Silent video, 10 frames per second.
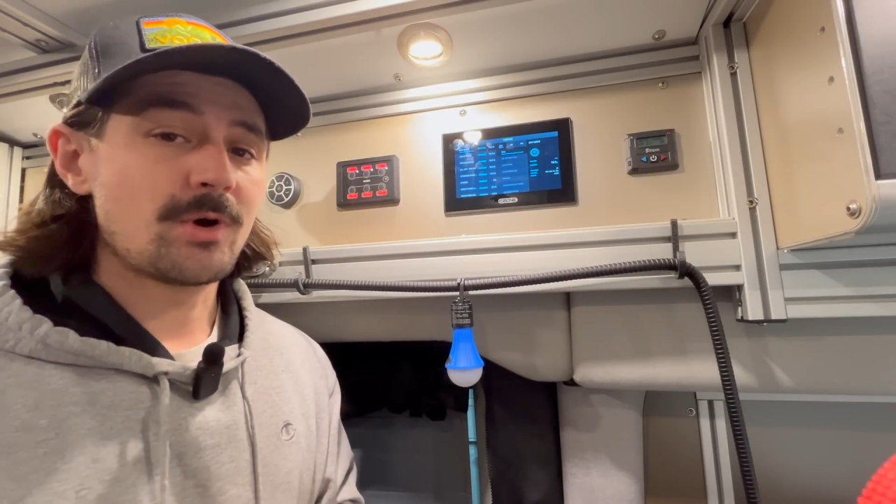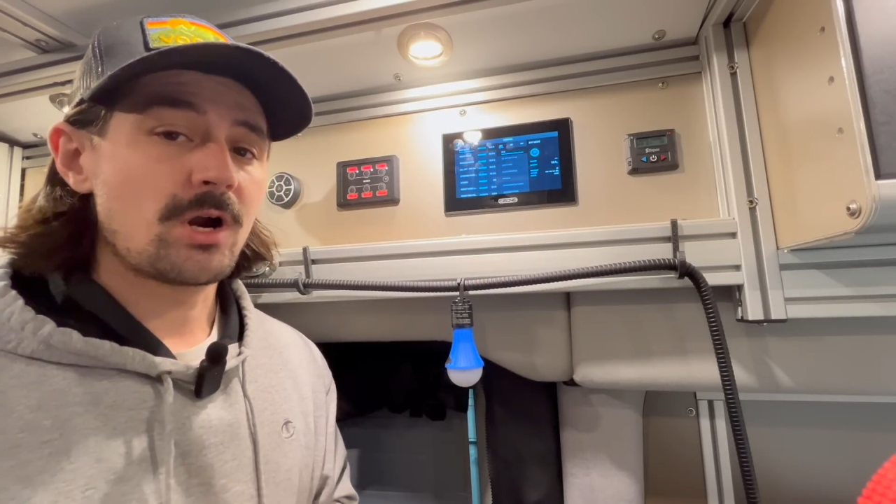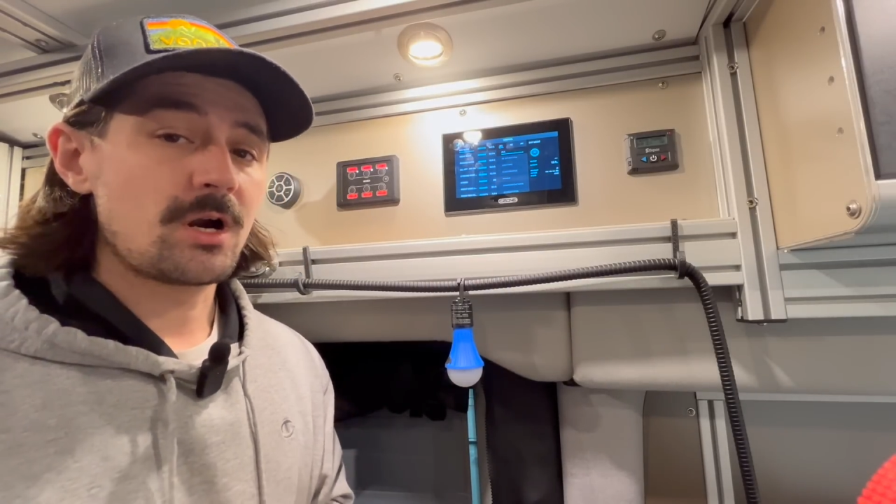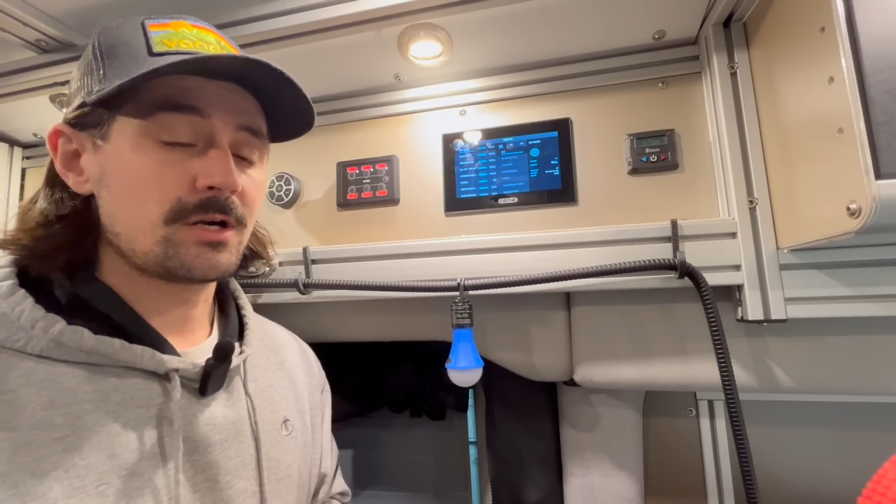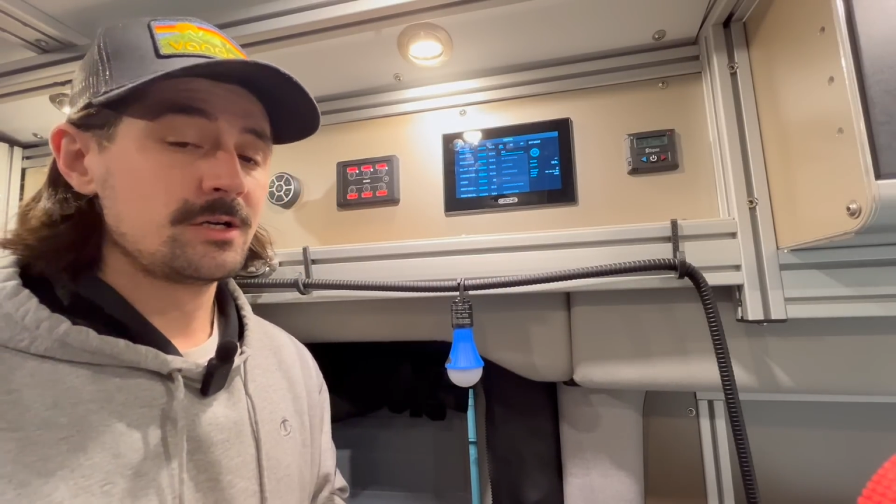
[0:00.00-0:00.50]

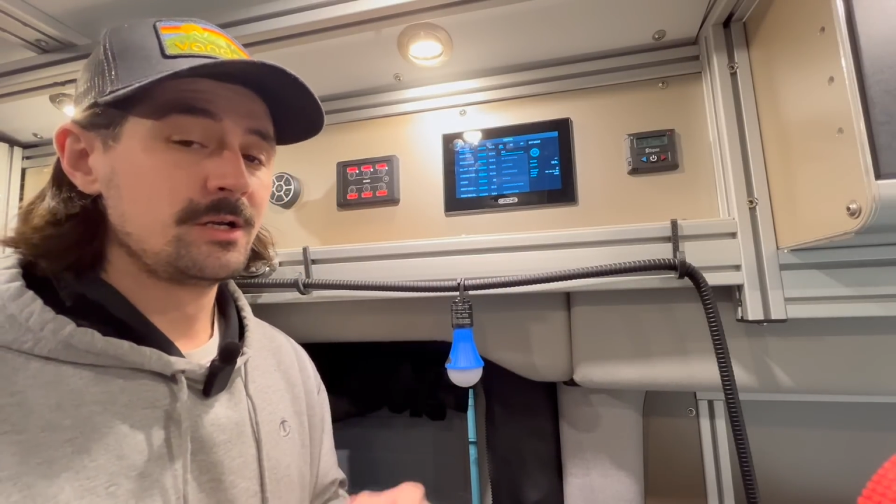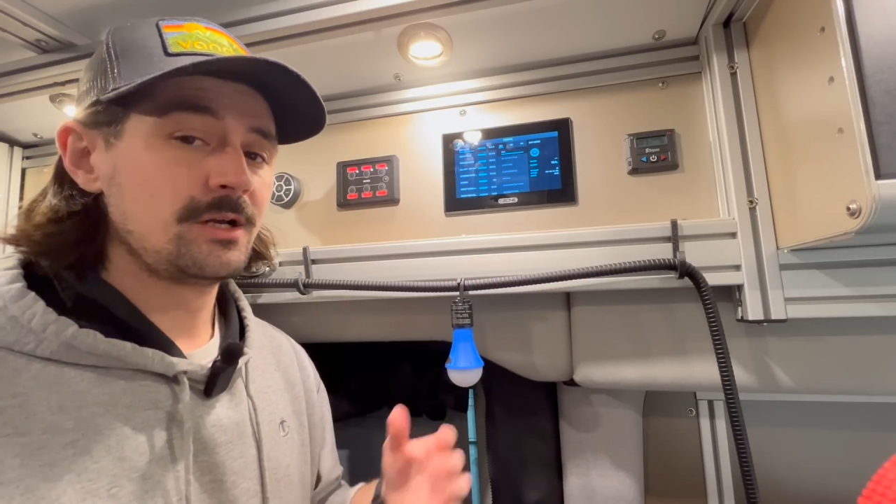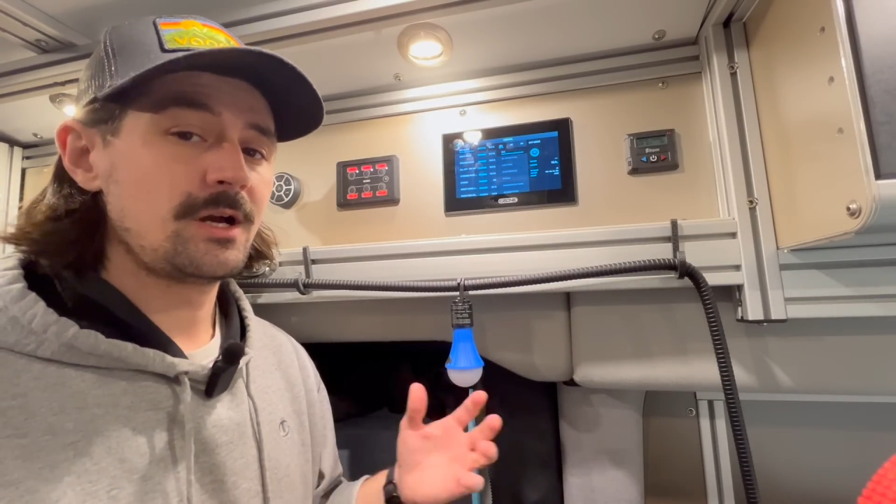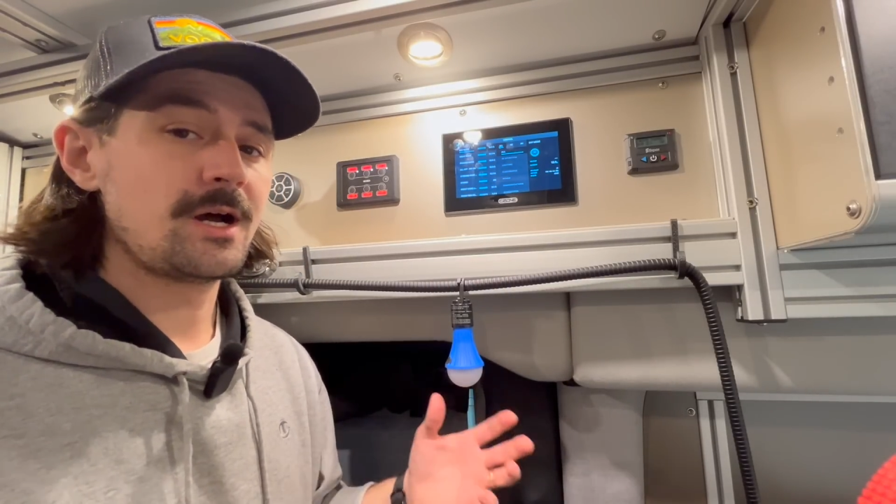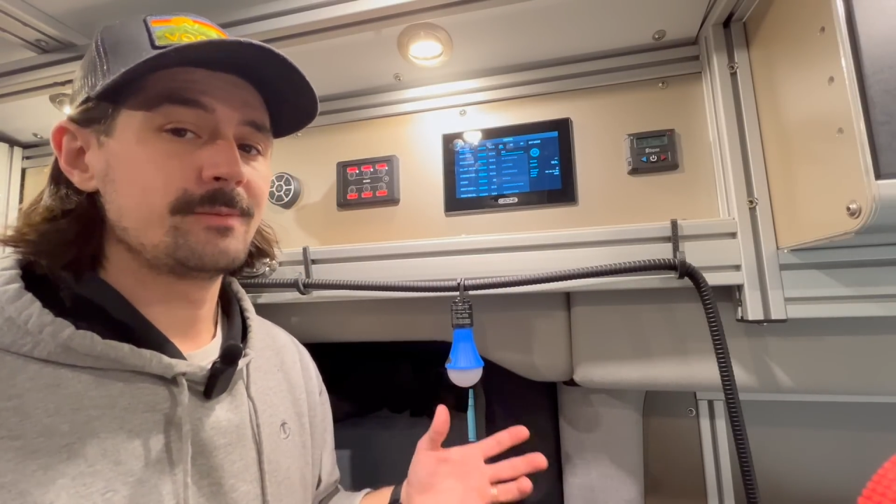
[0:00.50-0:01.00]
bar,
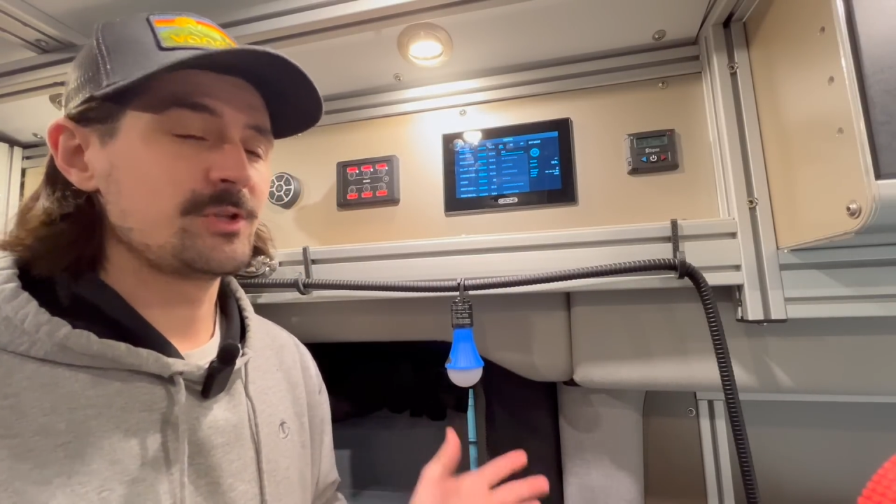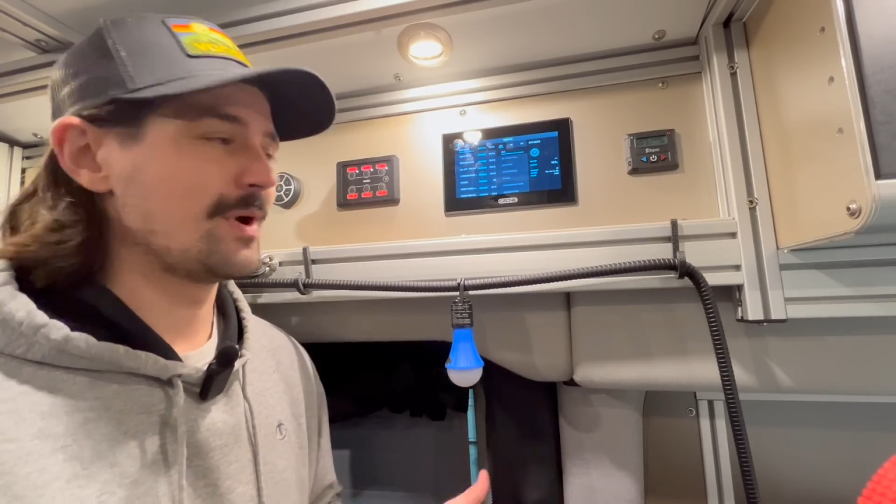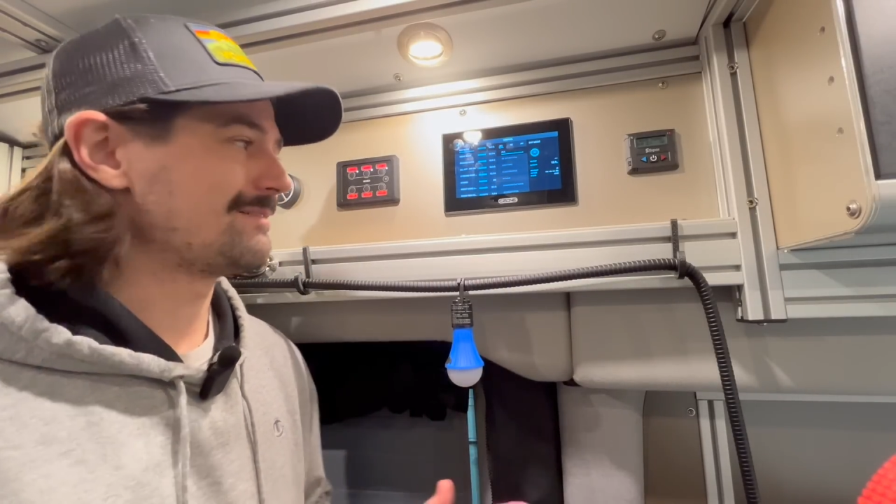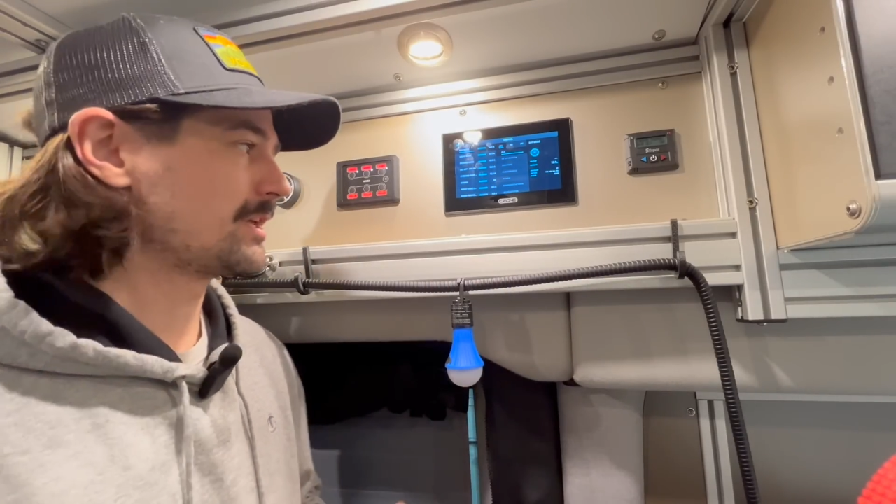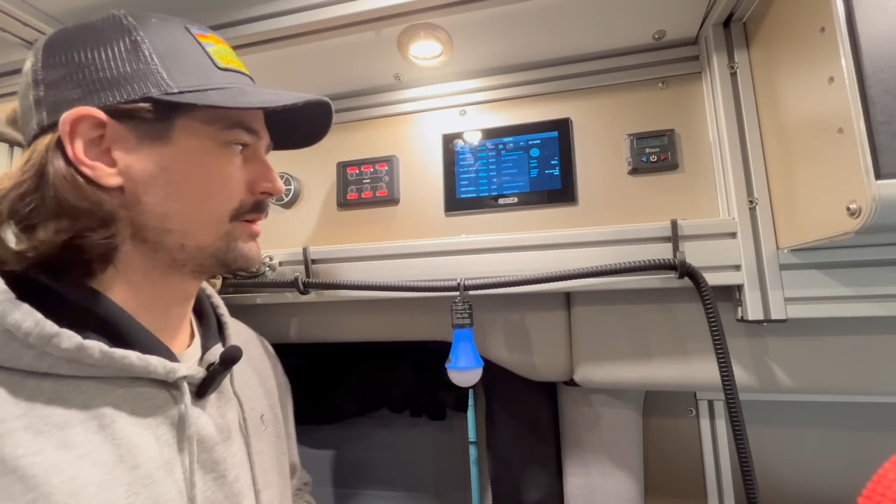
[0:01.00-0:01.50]
you
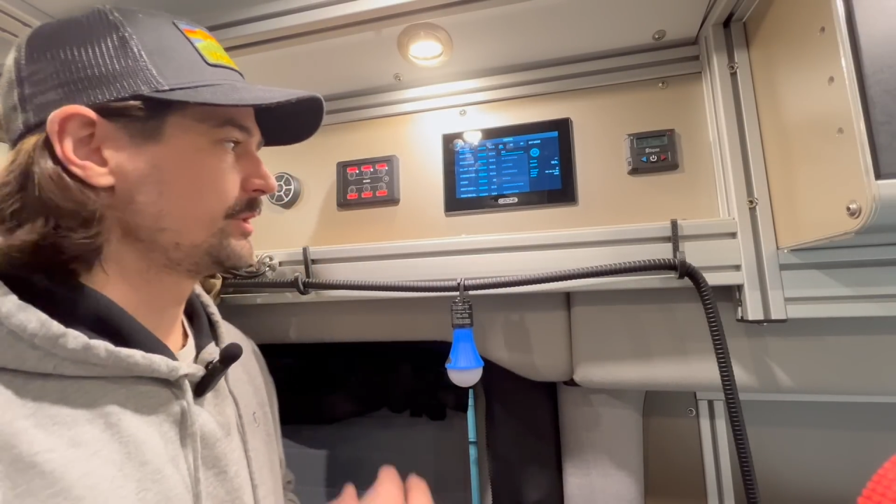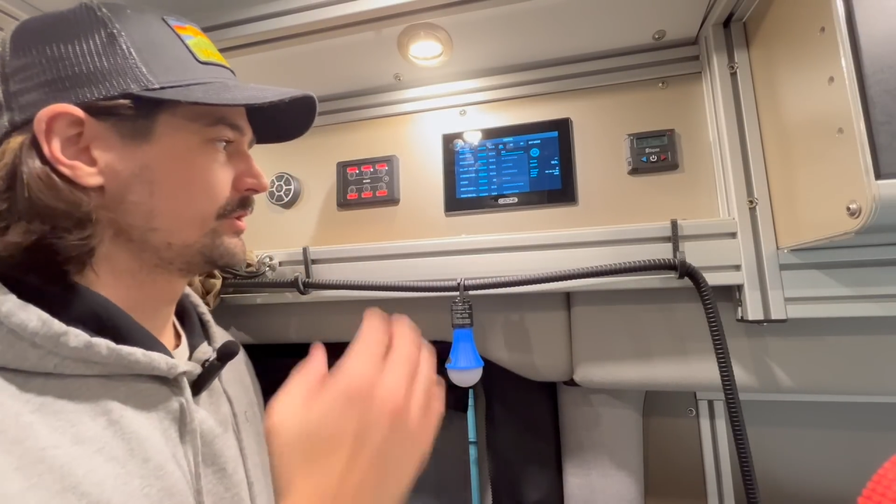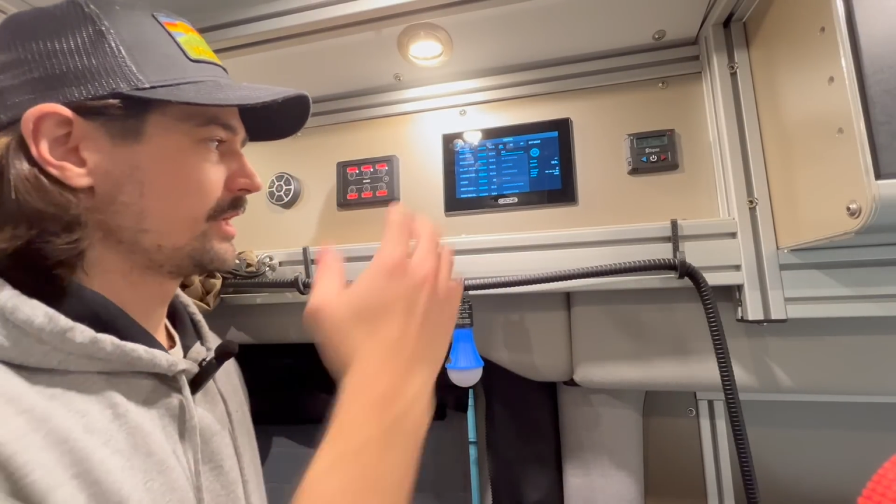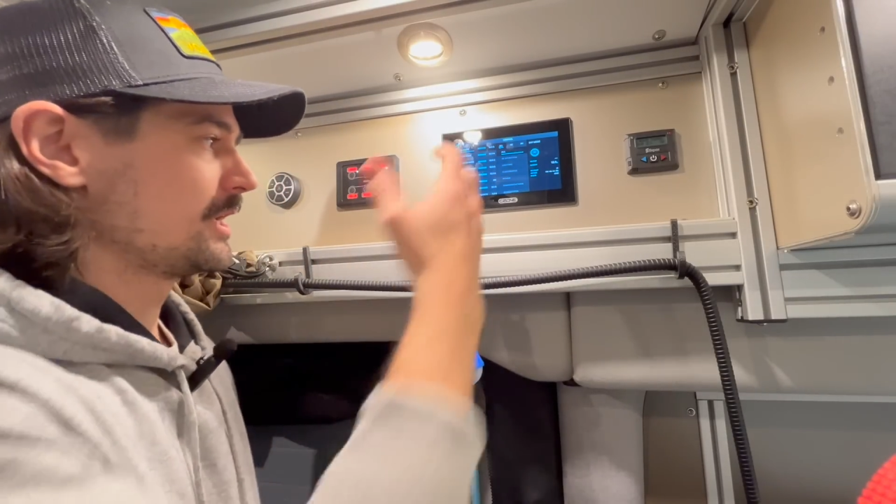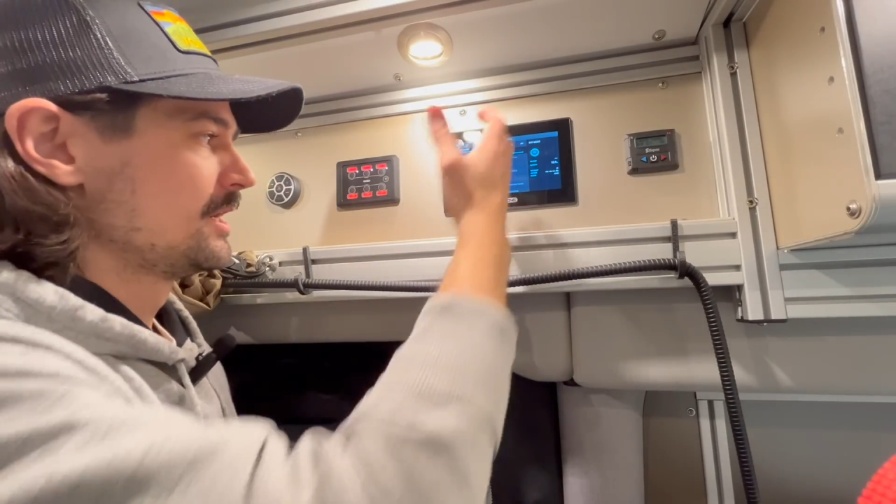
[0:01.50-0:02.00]
have that
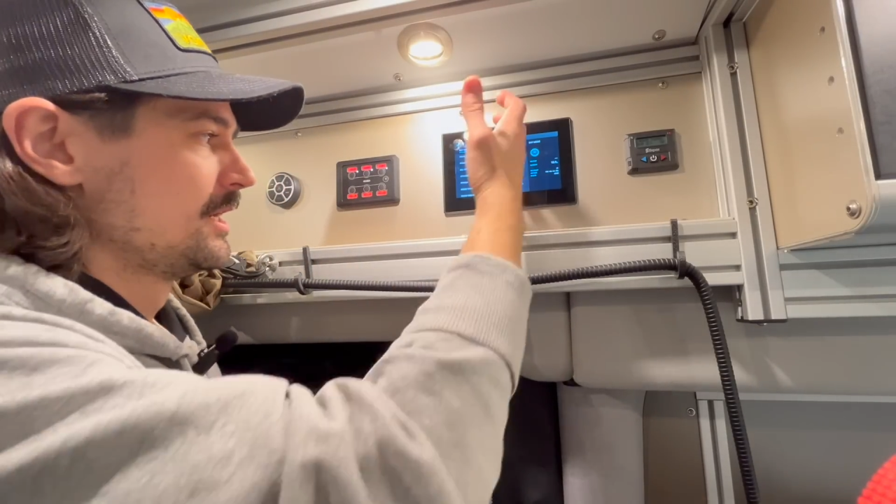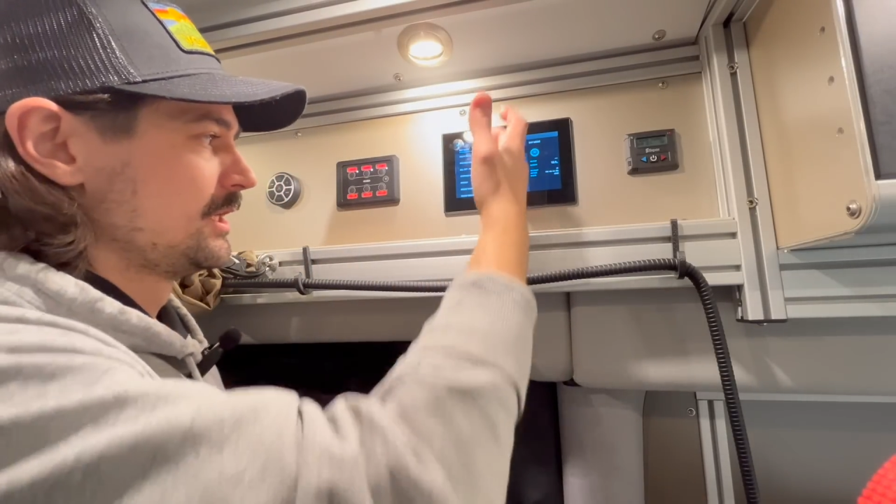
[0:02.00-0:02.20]
ability.